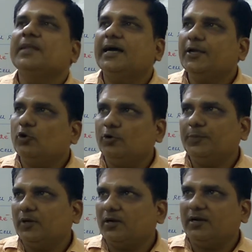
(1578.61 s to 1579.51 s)
I
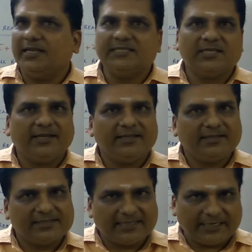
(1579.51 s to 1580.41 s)
hope you are all
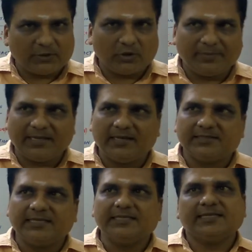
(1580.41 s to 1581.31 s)
enjoying this
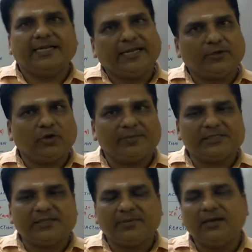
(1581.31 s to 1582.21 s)
electrochemical cells and
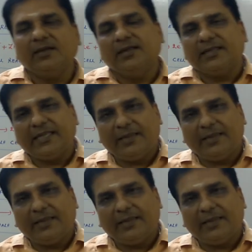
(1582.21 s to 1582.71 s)
electrochemistry.